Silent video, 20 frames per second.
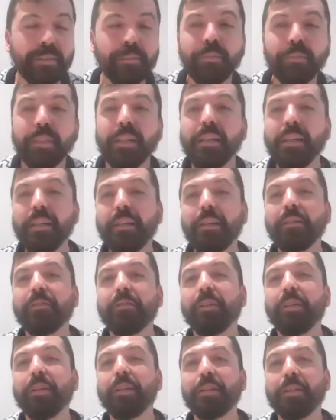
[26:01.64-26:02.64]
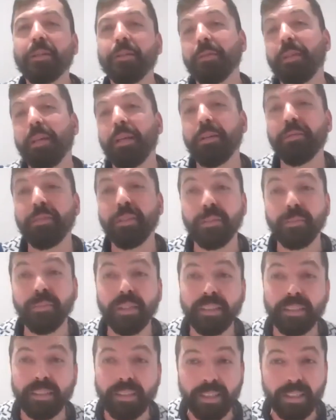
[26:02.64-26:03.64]
in building first, so they will
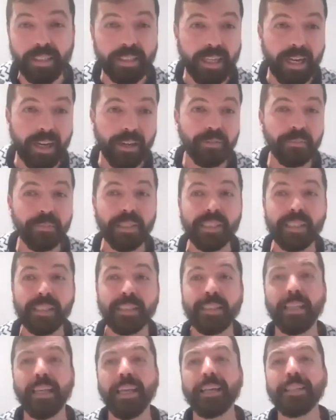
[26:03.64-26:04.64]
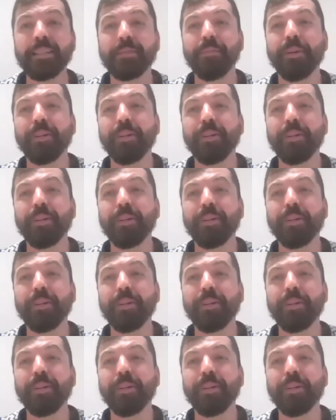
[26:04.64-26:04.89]
be seeing our mistakes